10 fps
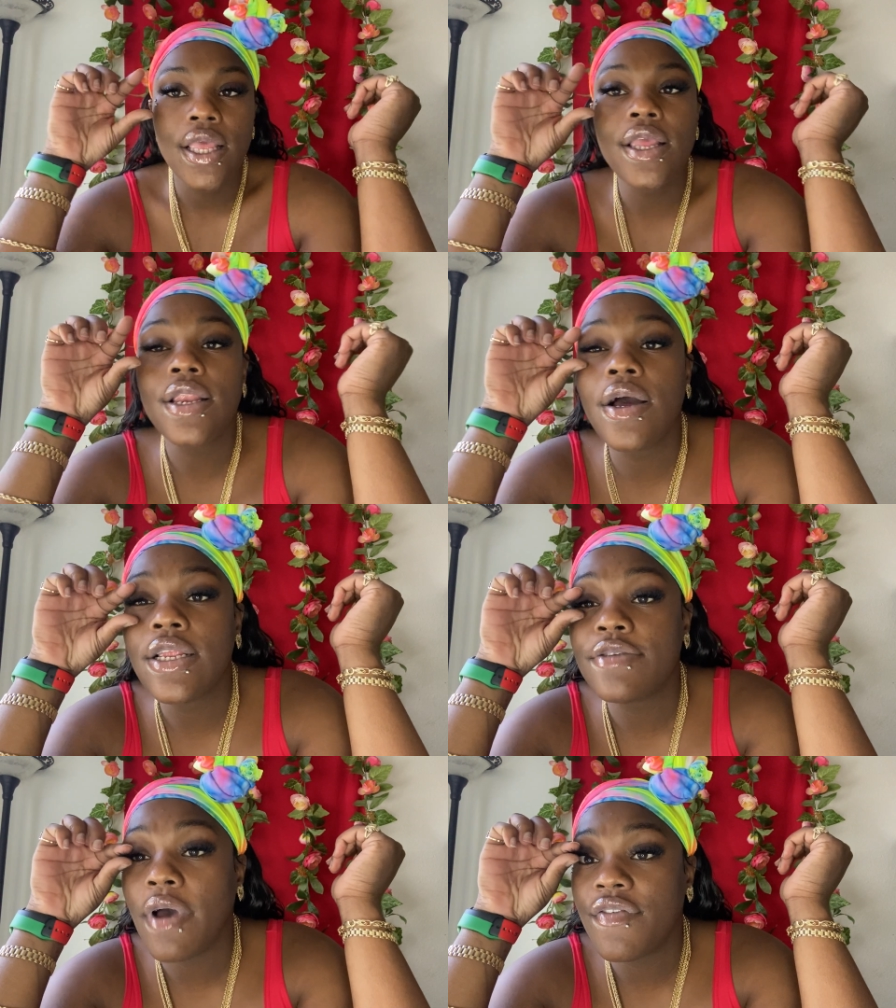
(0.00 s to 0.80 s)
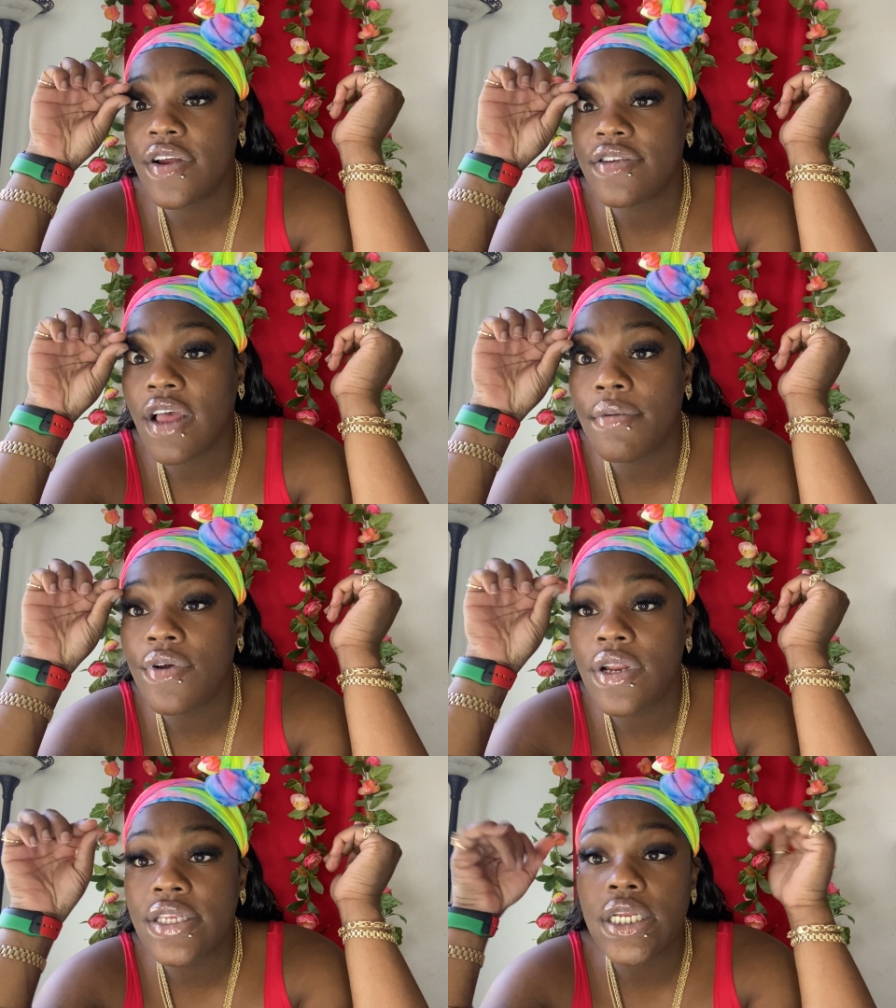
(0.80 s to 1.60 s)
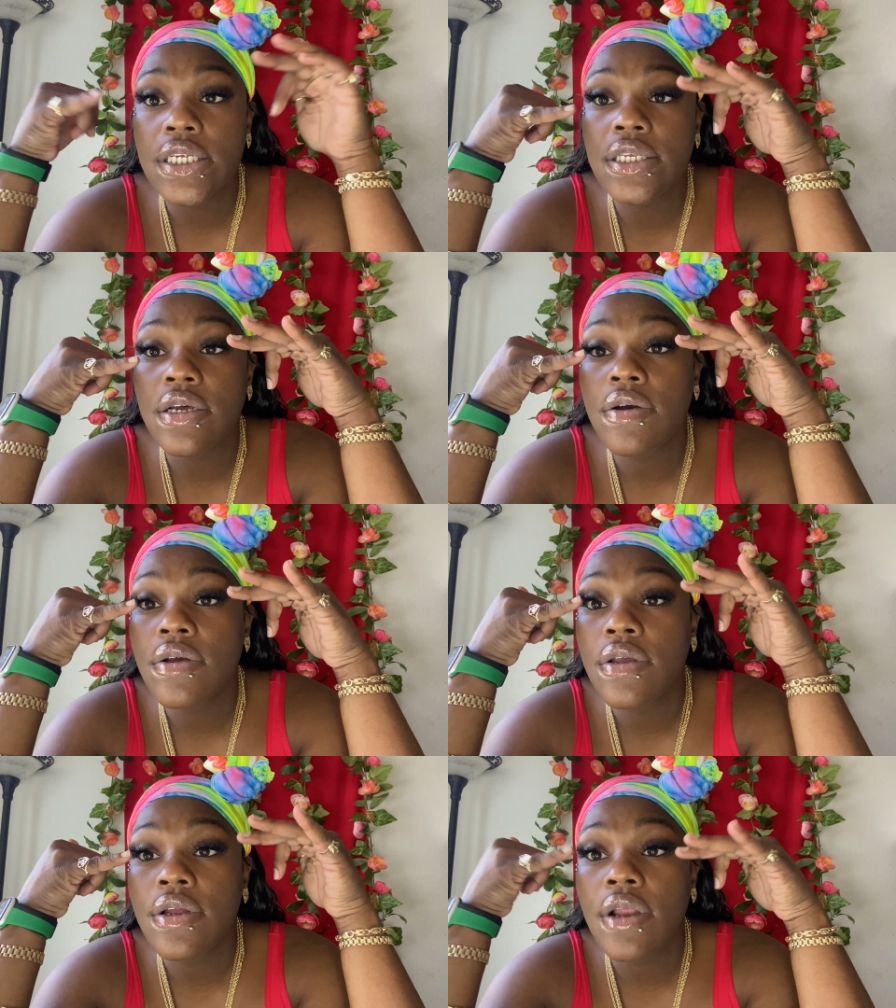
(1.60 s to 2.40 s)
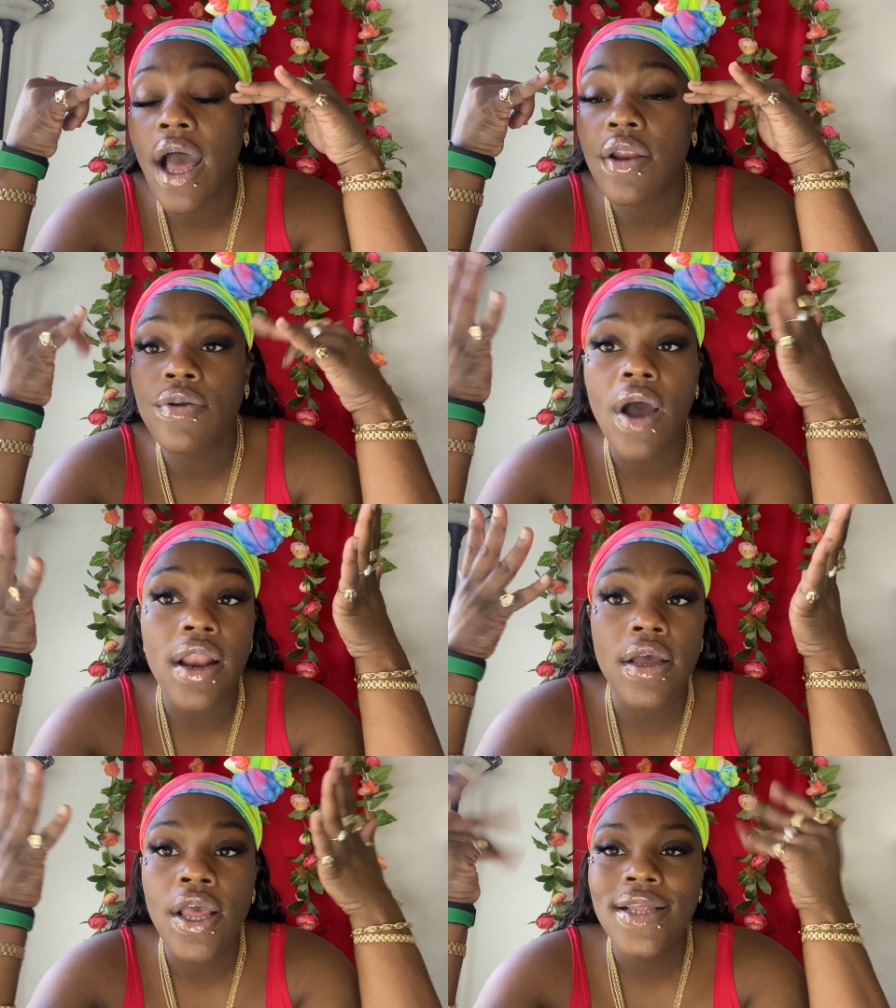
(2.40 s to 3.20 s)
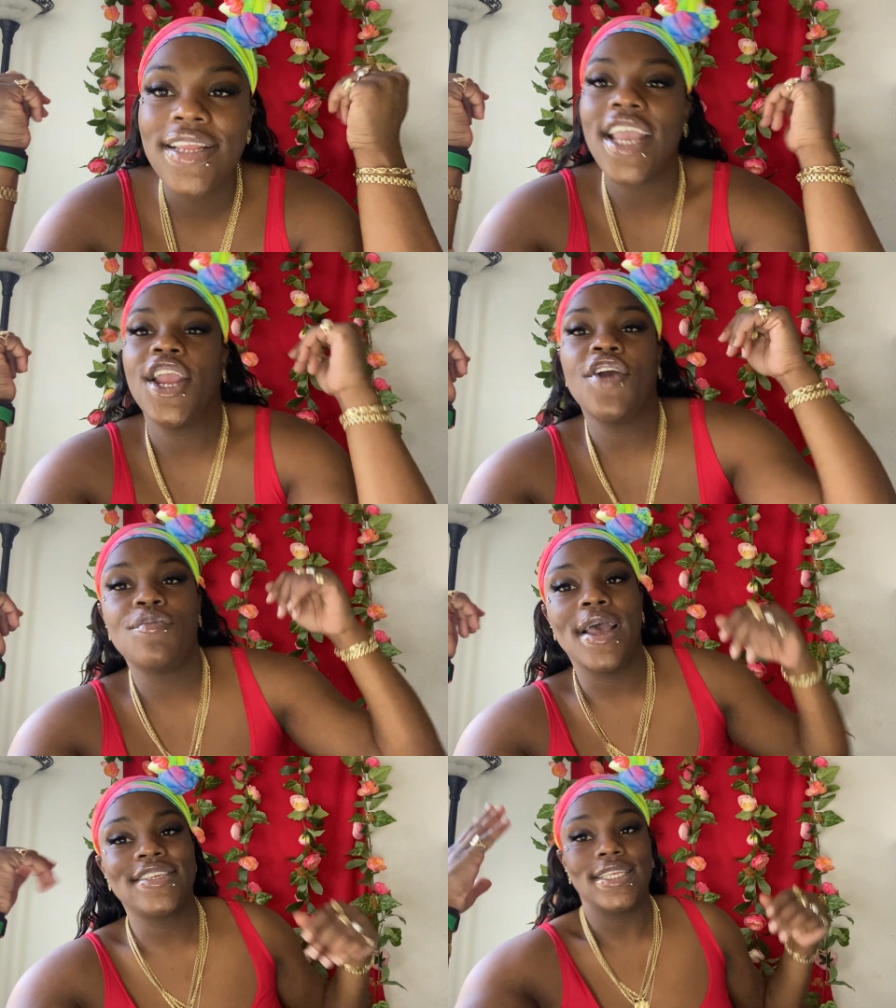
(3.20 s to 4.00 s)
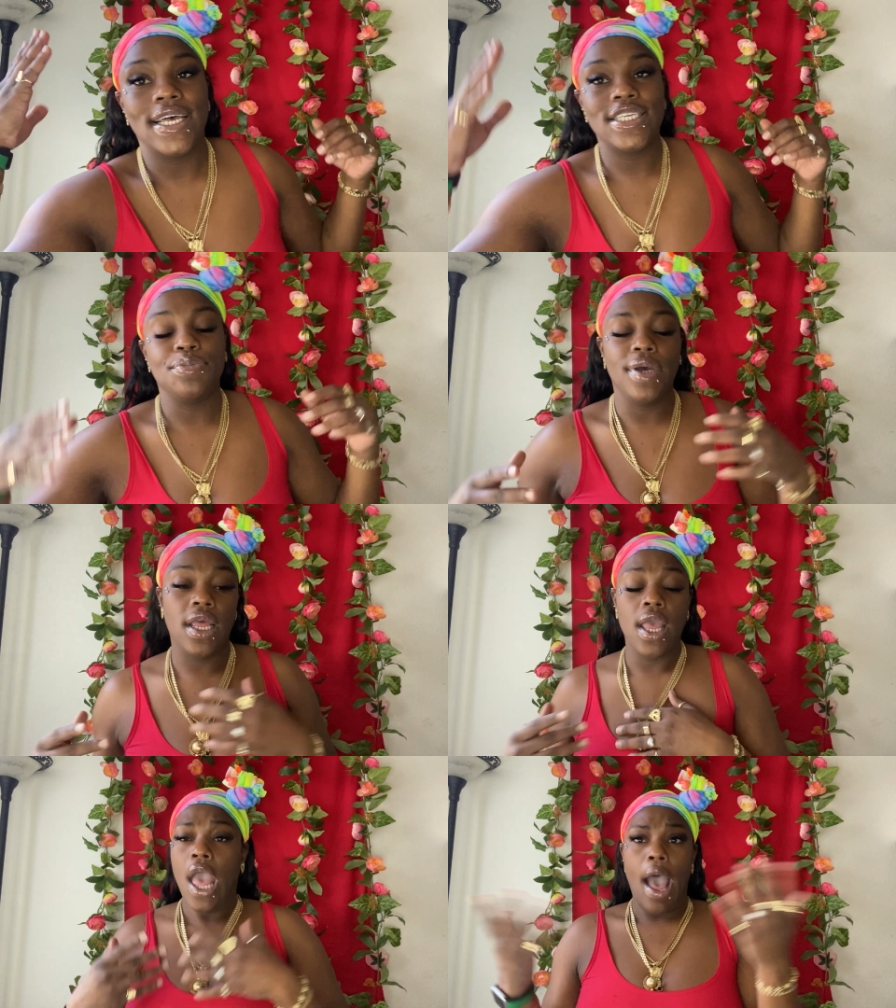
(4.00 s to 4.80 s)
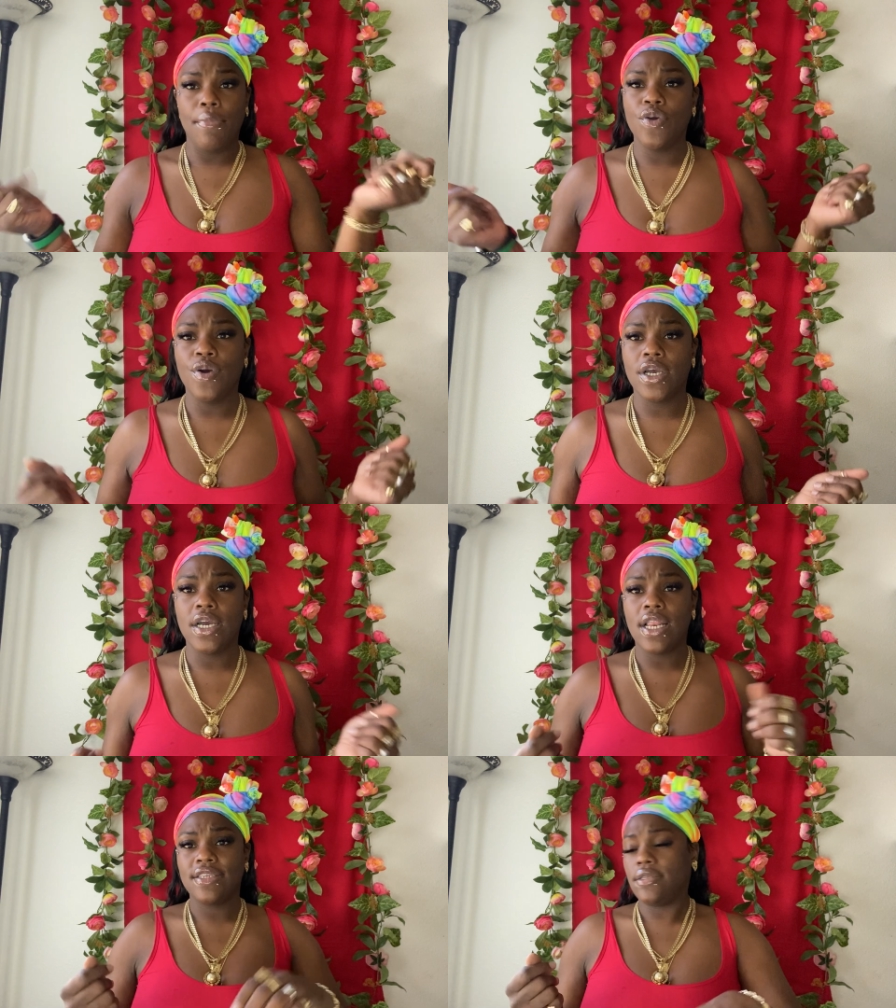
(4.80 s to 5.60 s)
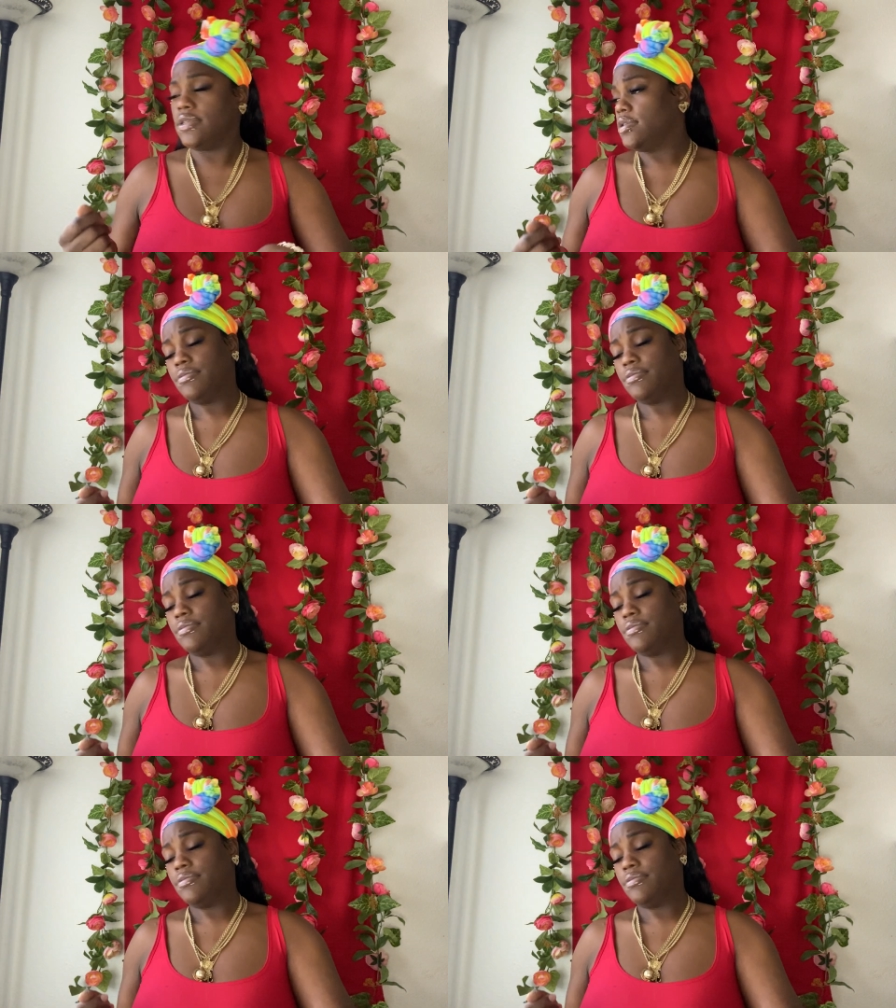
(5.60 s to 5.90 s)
You know, this is my first time doing extensions, so, you know, I don't know how to take care of them as such, but I'm doing good as